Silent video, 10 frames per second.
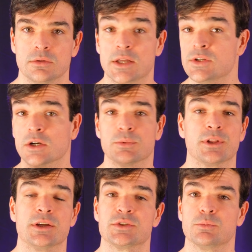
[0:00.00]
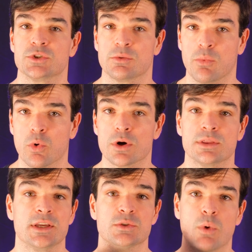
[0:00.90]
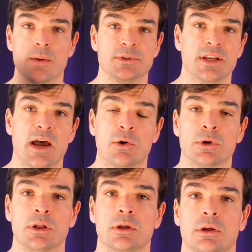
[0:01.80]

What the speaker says: I talked with customer support, they swapped it out.